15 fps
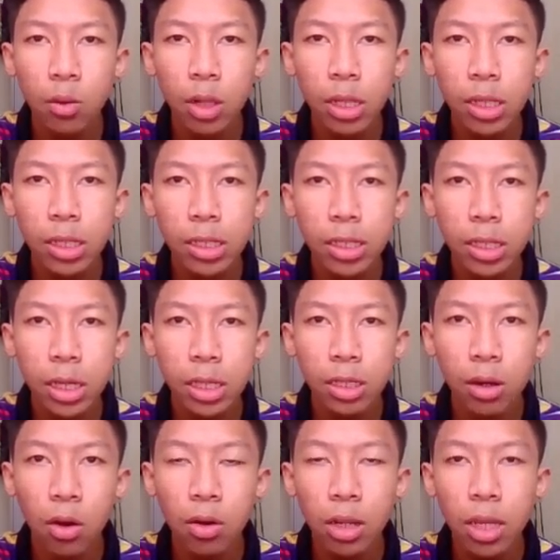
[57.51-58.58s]
will discuss
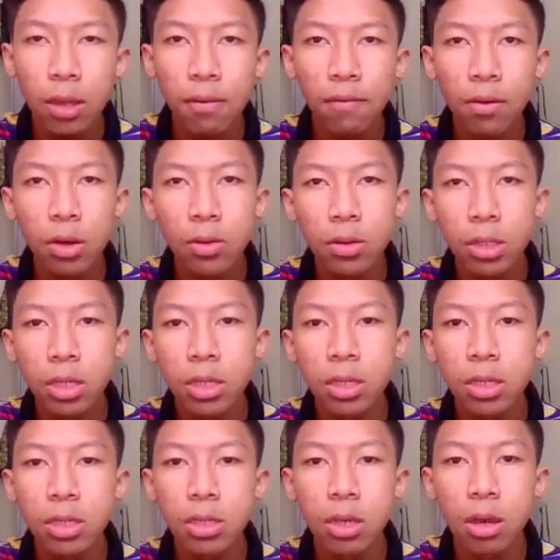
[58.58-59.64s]
only four
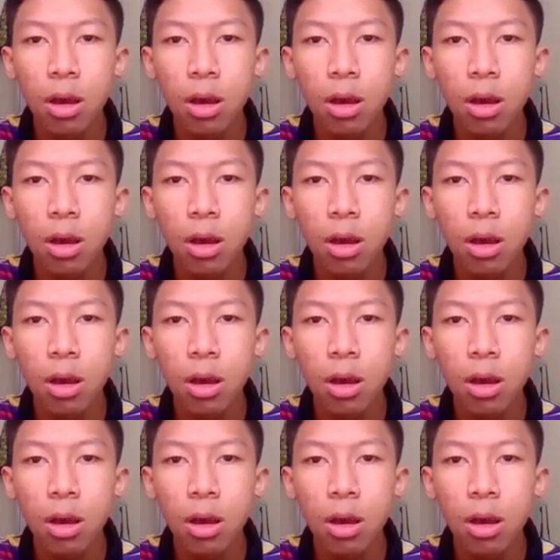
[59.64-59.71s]
uses